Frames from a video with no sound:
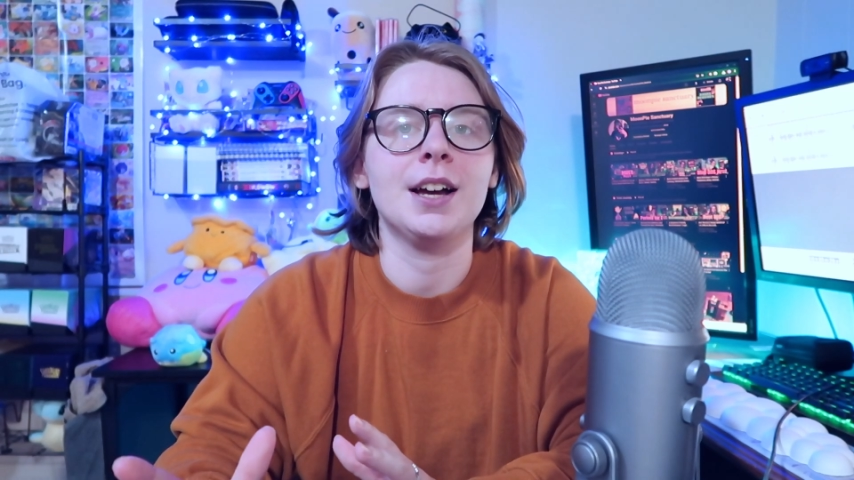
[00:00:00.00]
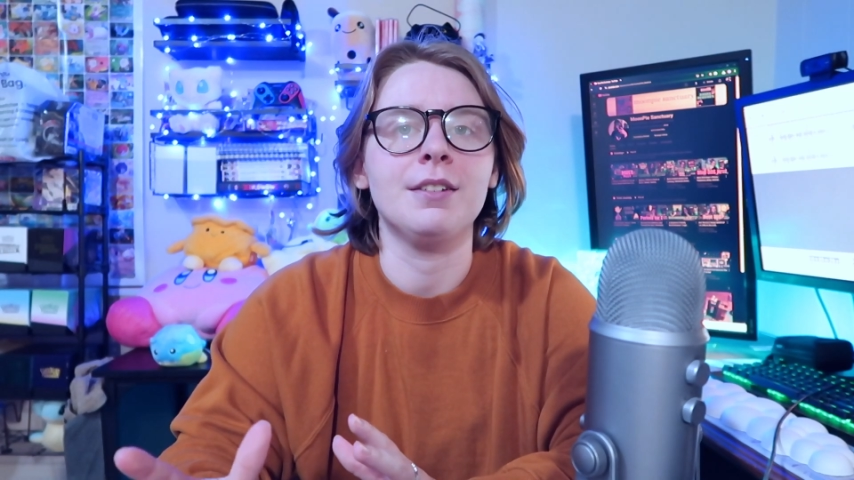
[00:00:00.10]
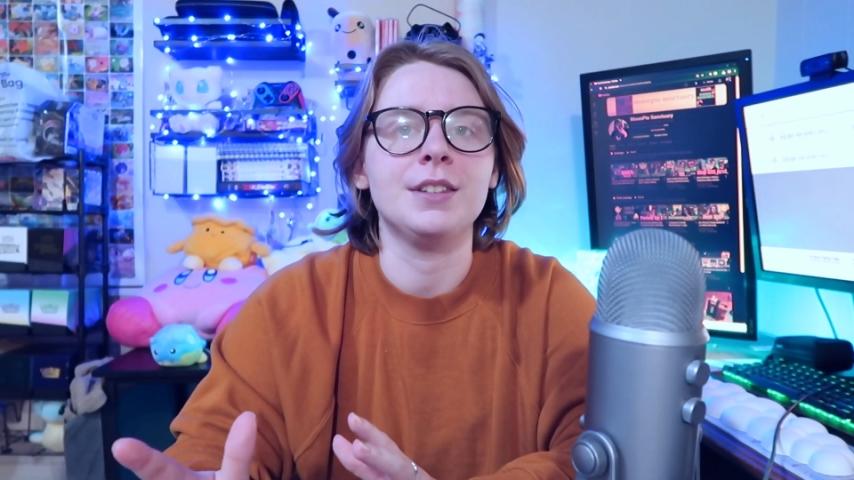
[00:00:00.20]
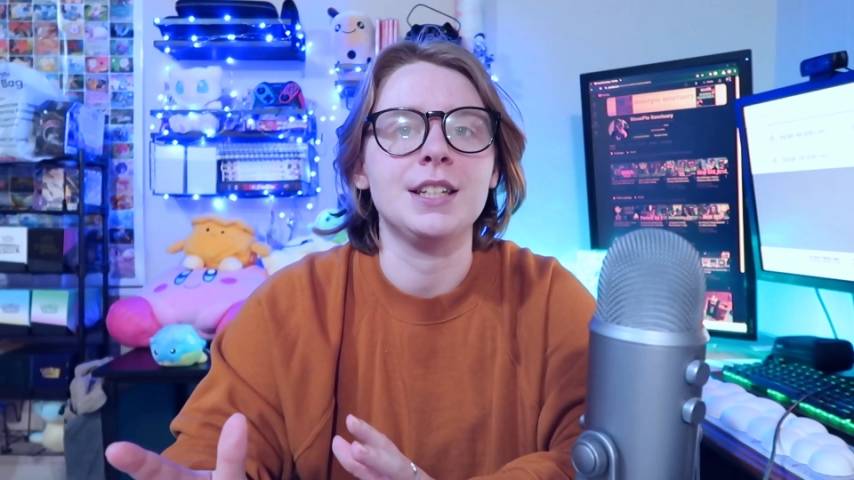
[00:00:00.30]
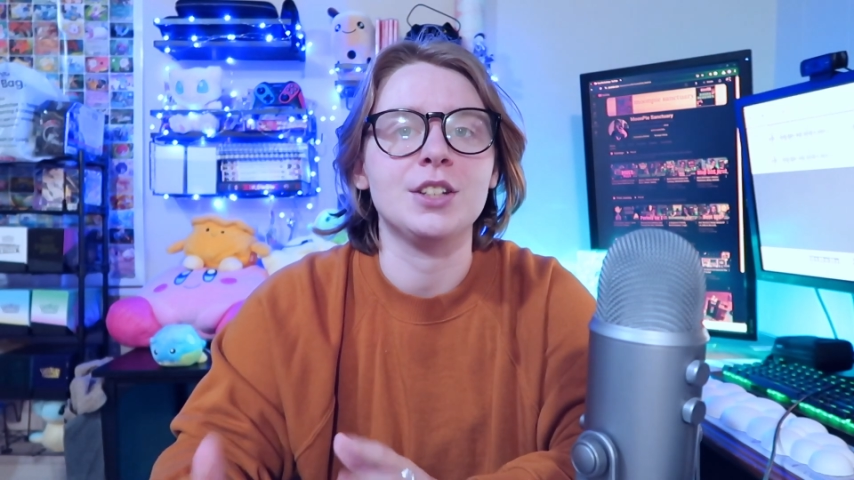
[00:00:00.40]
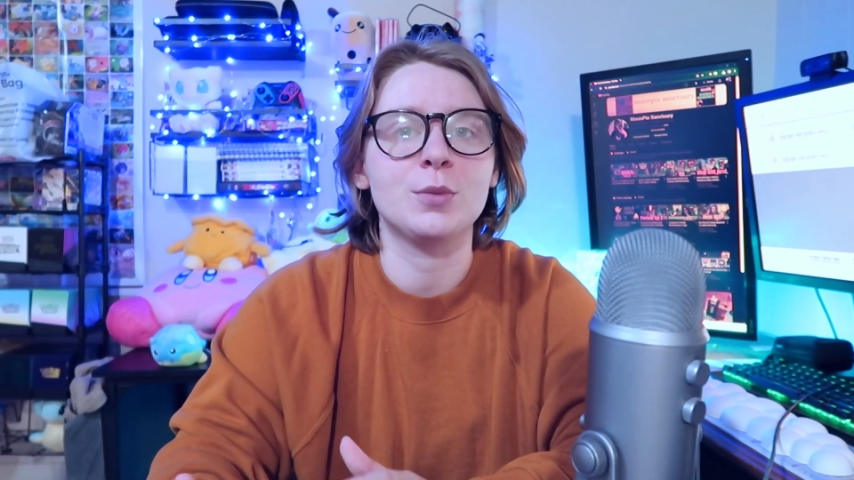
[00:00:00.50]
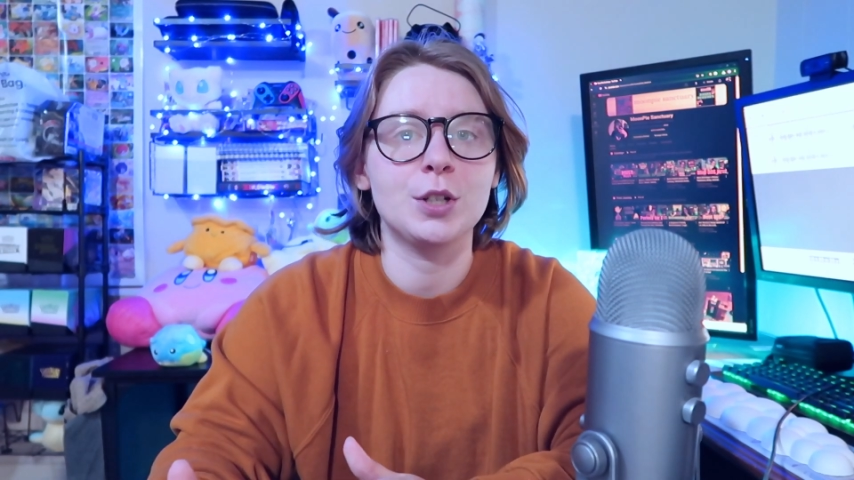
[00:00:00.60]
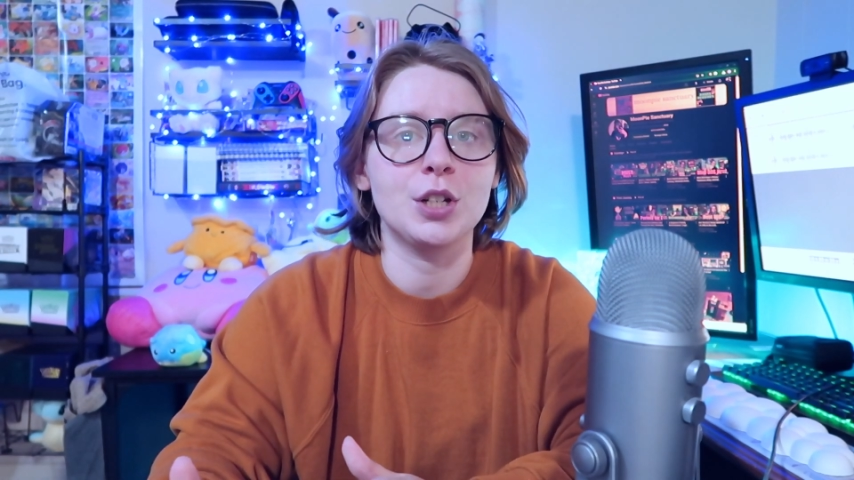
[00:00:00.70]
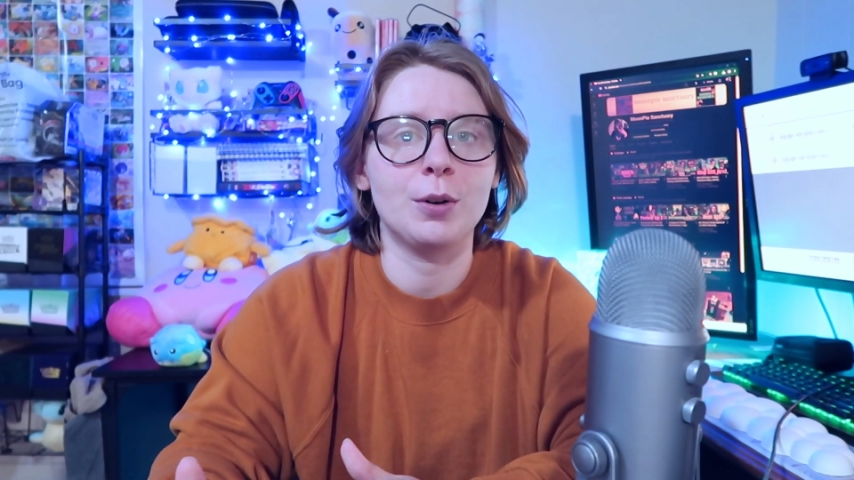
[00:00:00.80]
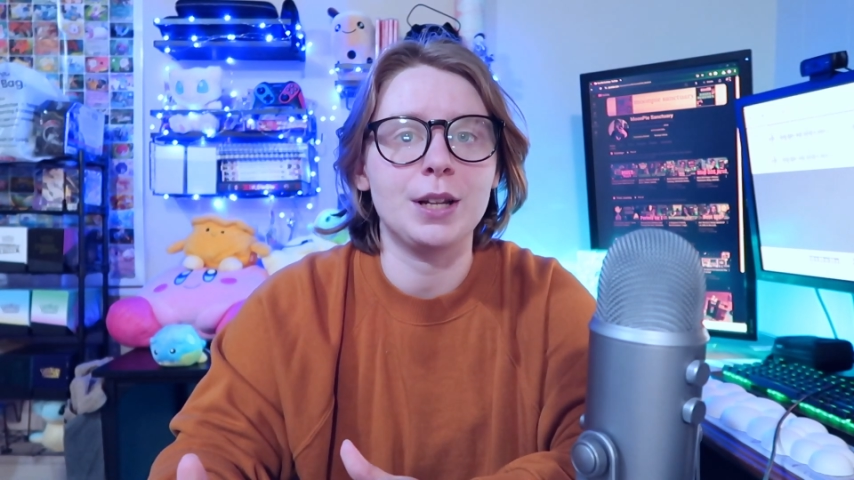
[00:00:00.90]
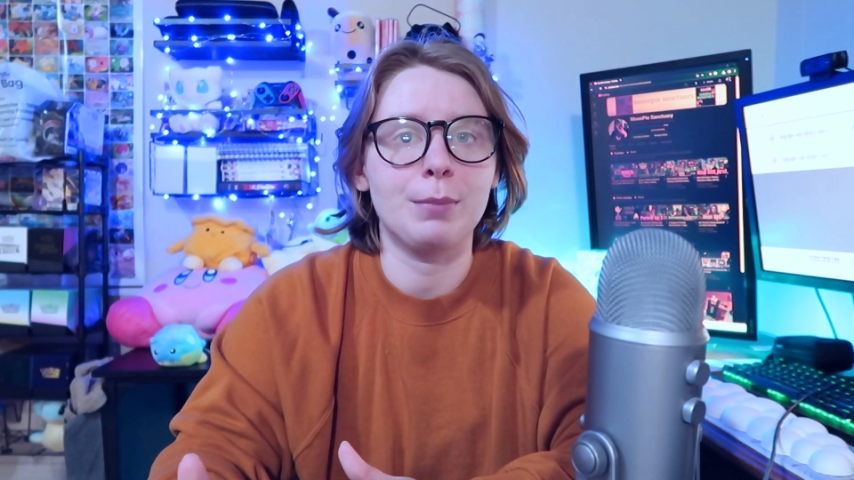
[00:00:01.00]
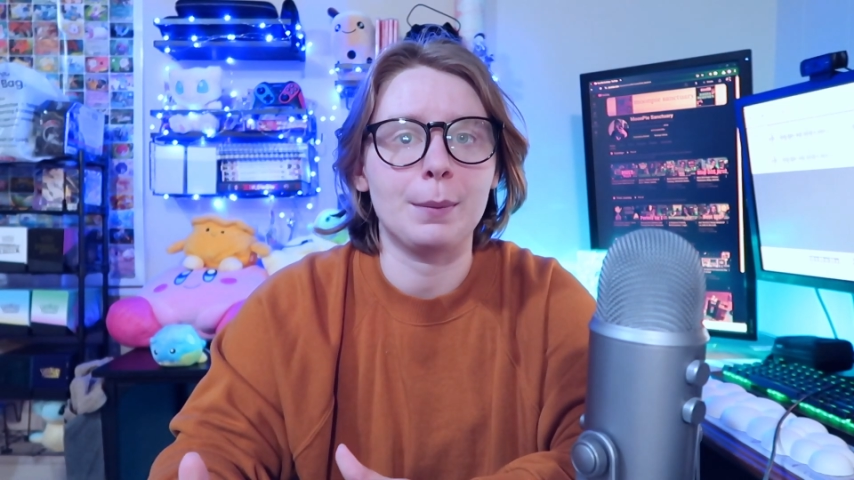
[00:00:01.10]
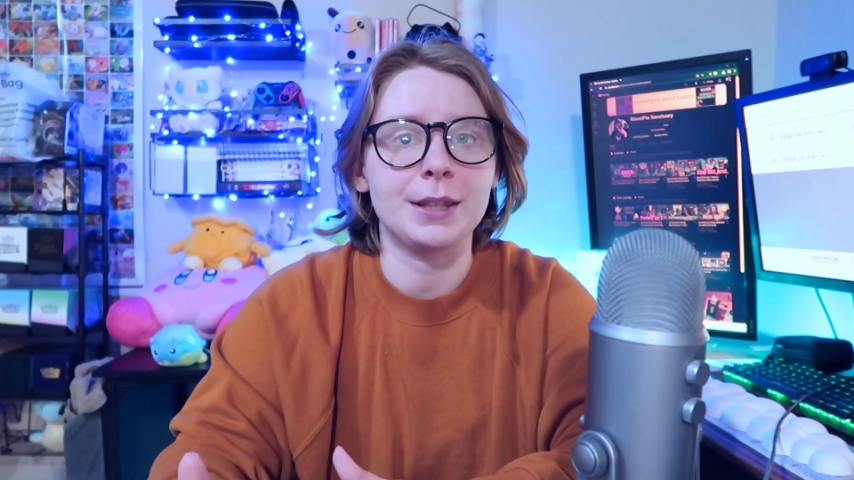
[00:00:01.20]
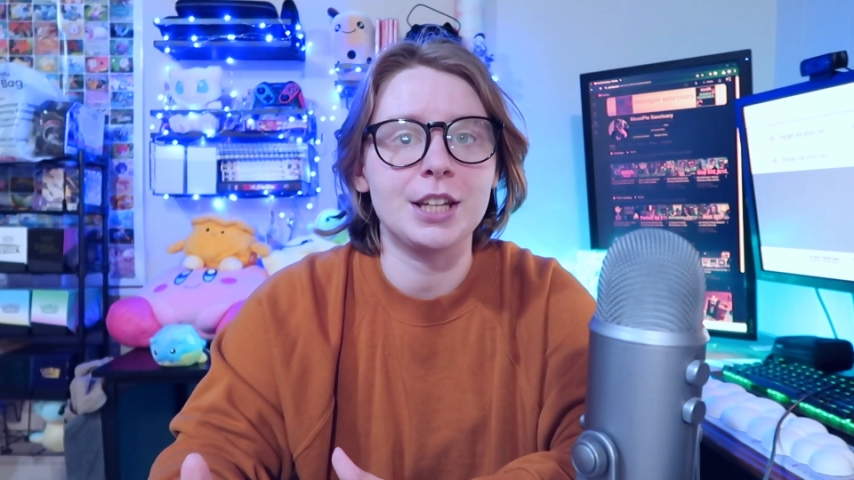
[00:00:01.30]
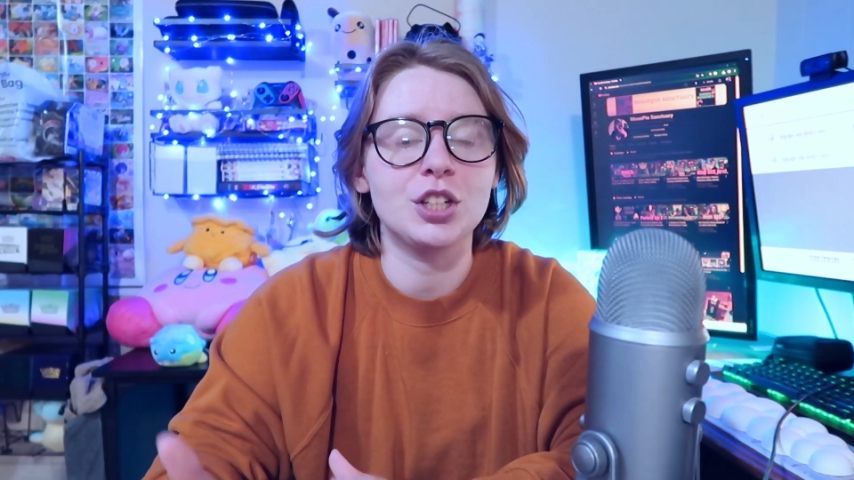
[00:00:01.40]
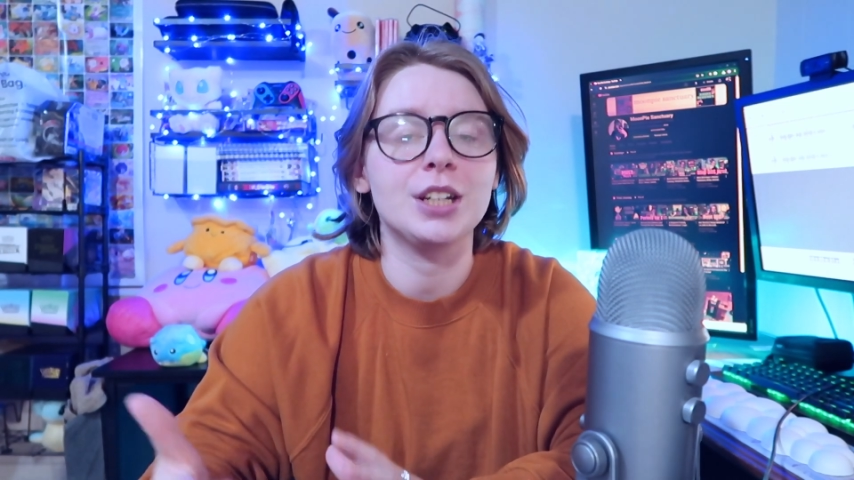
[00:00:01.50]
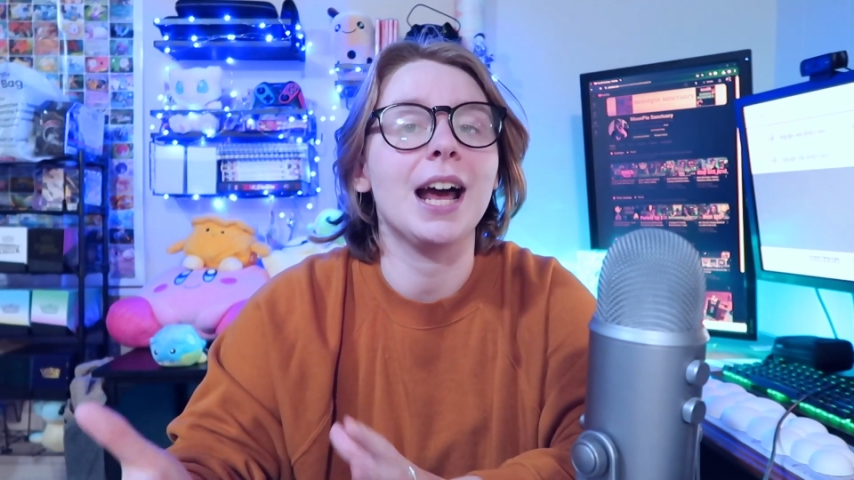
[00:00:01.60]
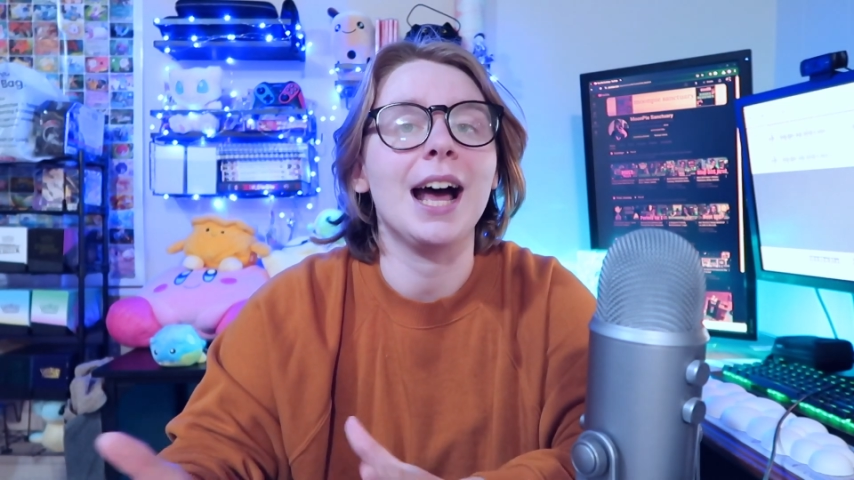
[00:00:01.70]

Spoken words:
of the Switch-owning population